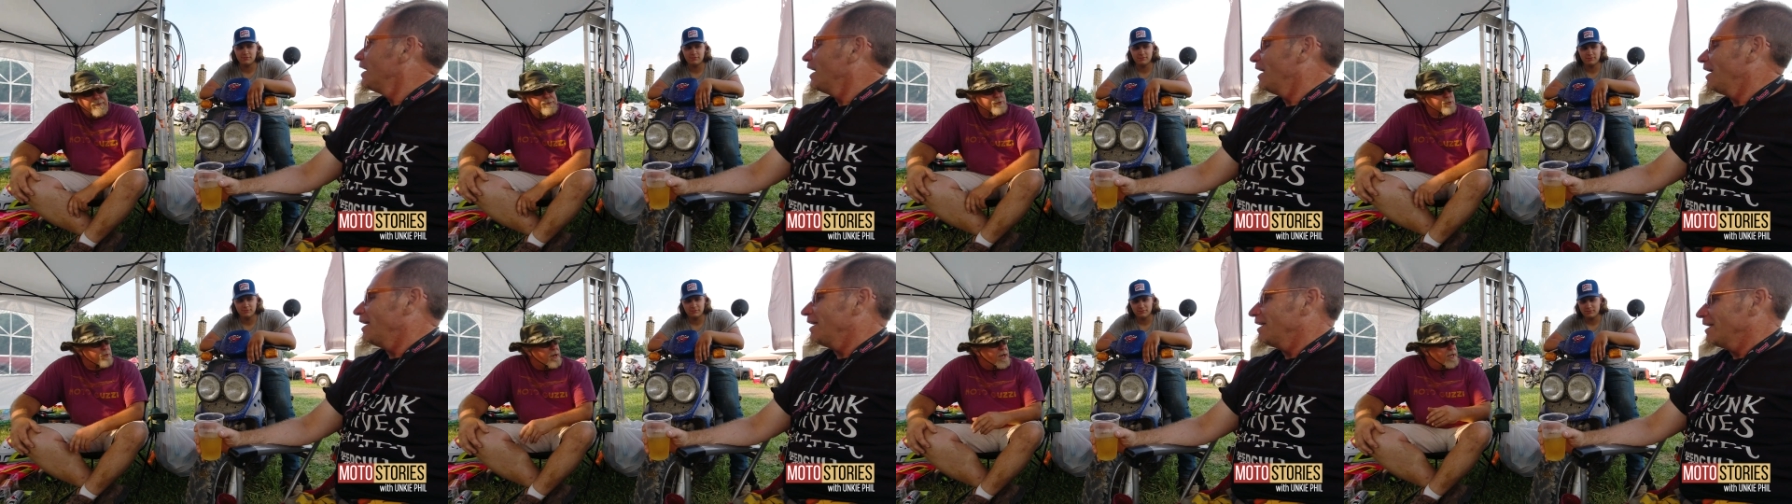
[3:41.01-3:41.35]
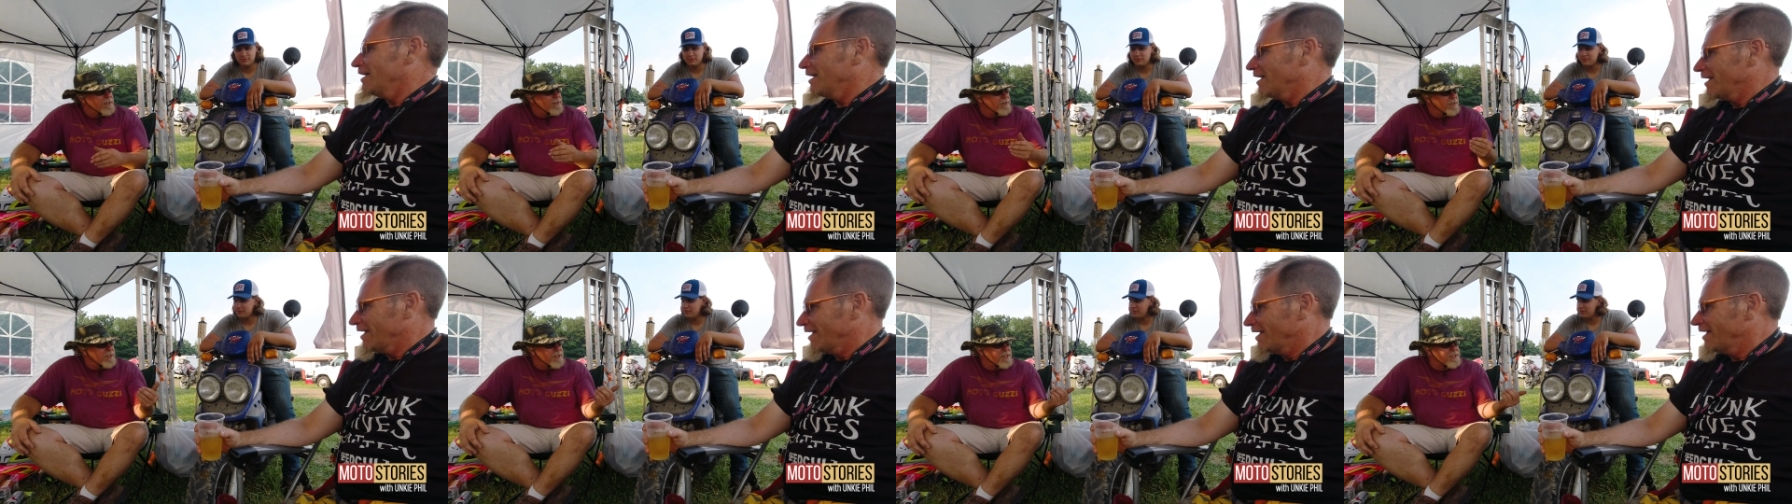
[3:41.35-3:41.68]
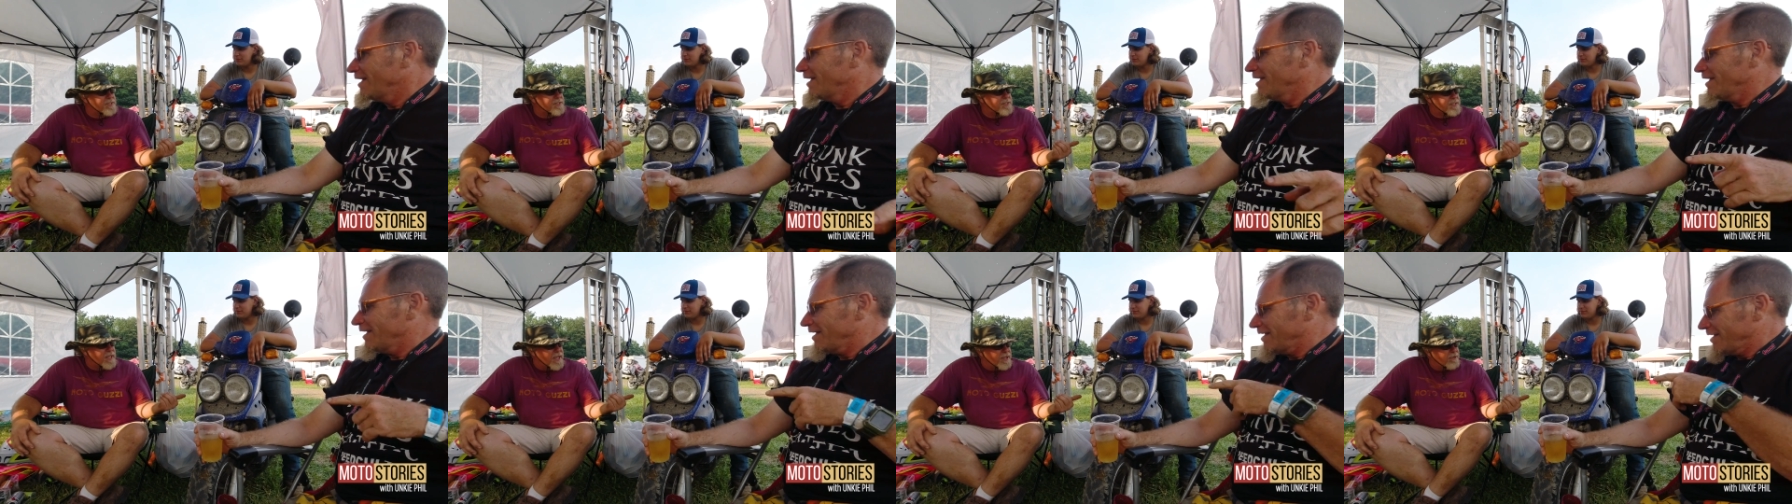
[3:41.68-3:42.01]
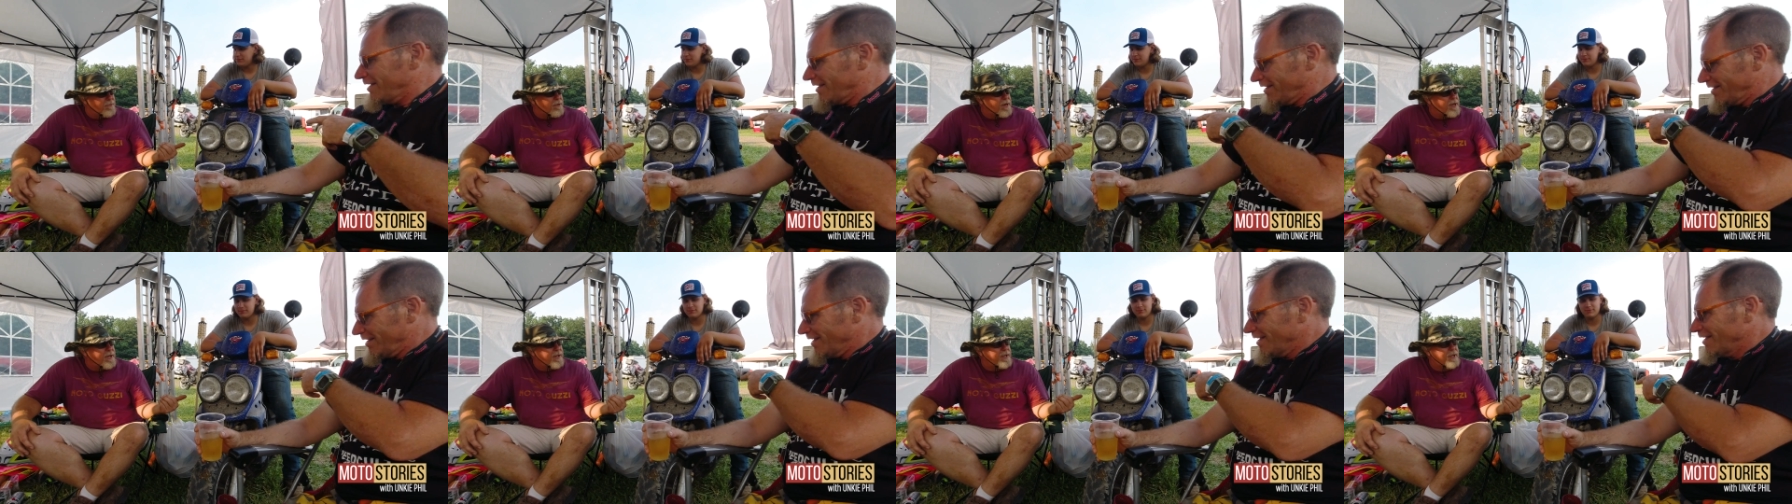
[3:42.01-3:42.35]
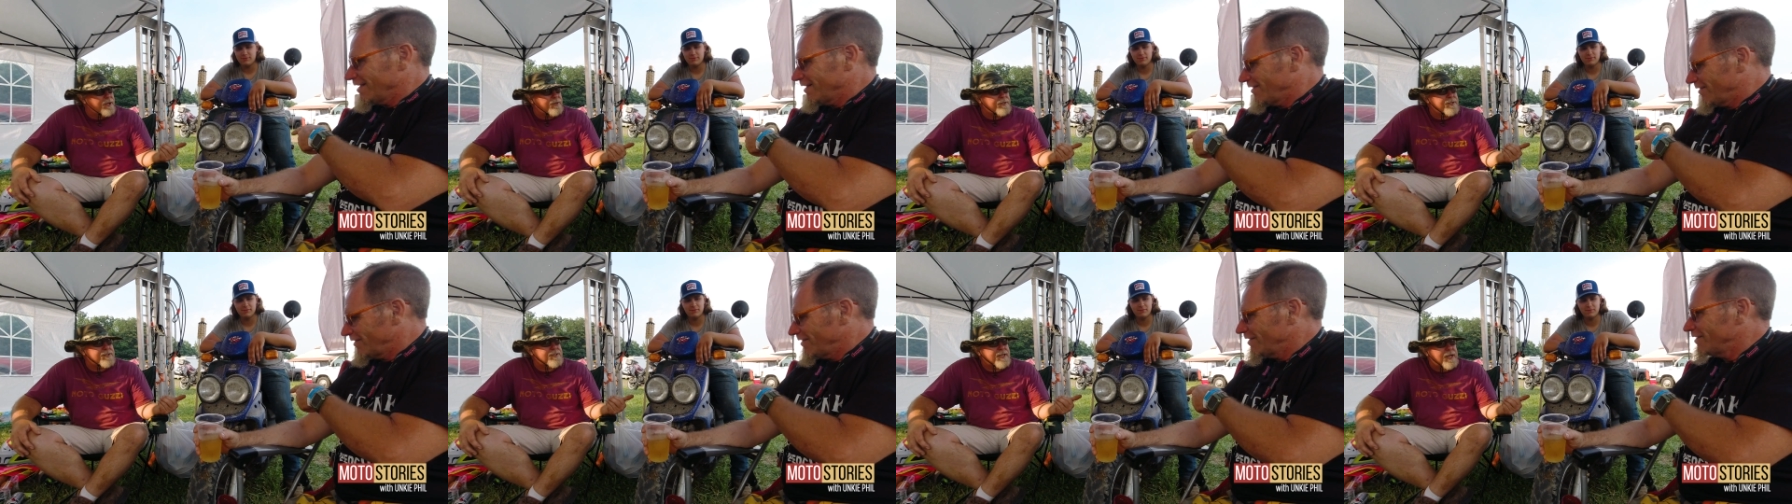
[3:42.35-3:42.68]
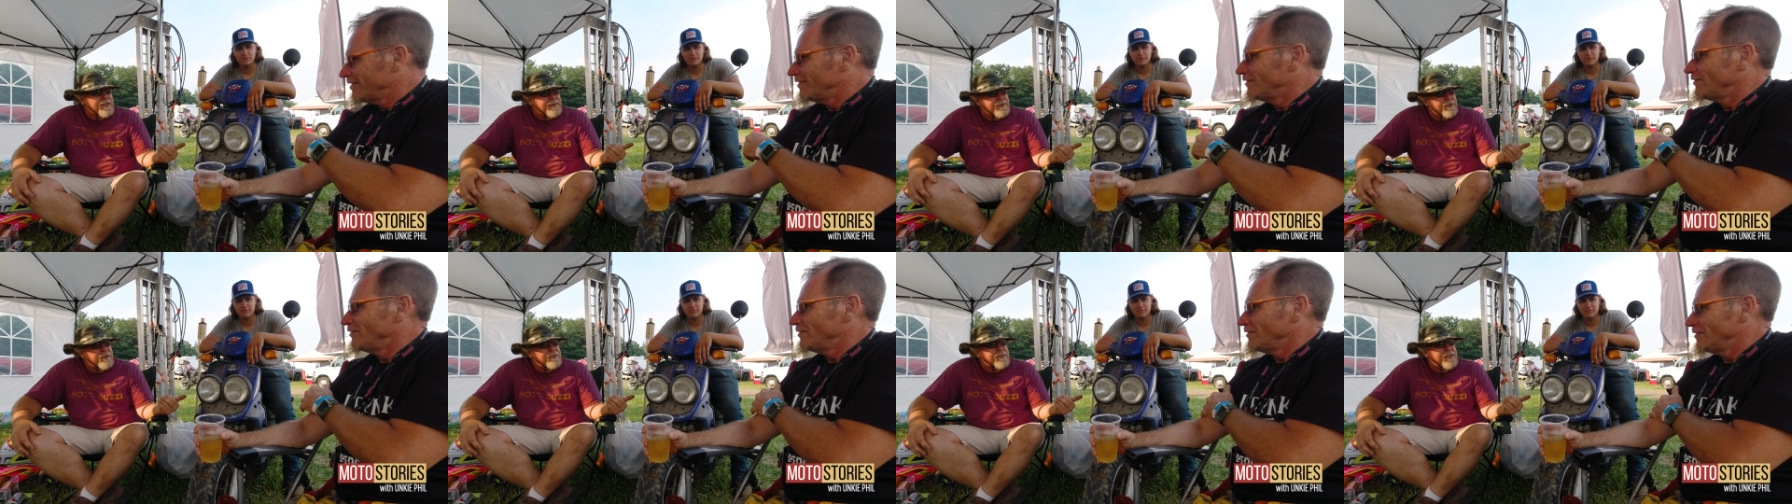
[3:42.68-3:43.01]
He was riding this thing right here that's
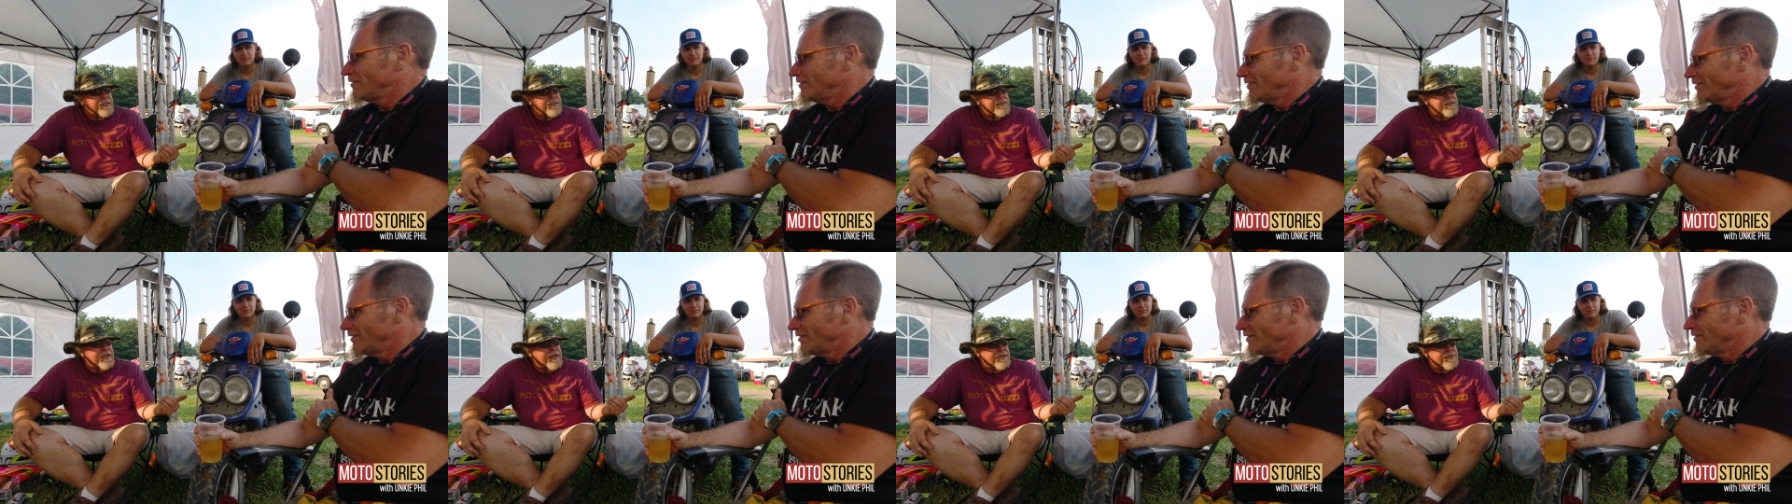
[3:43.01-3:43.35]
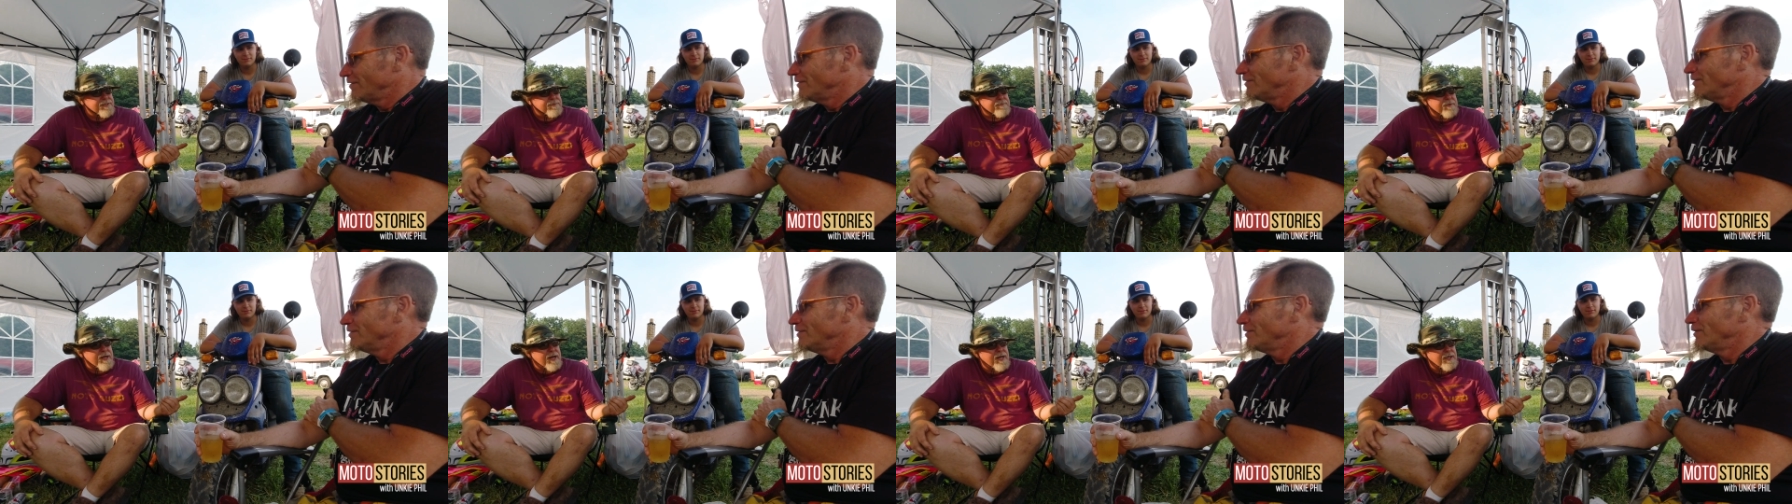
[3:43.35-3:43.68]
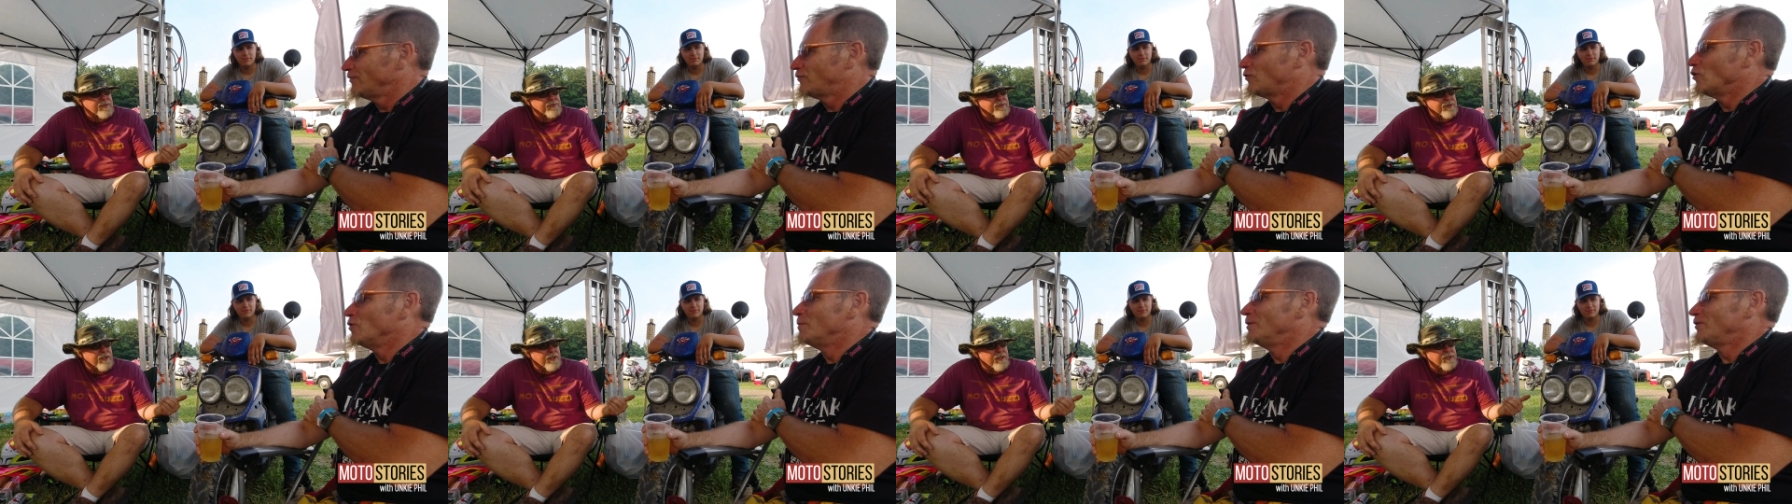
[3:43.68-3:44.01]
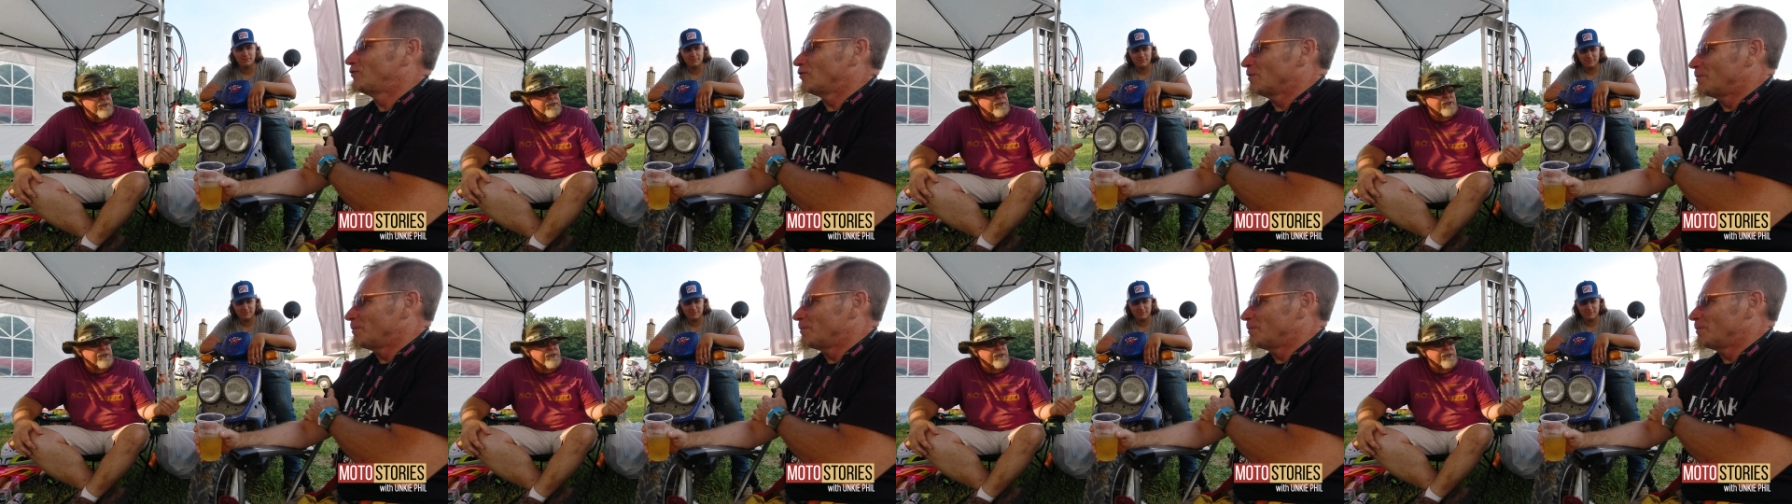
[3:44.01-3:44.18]
got 13,000 miles. The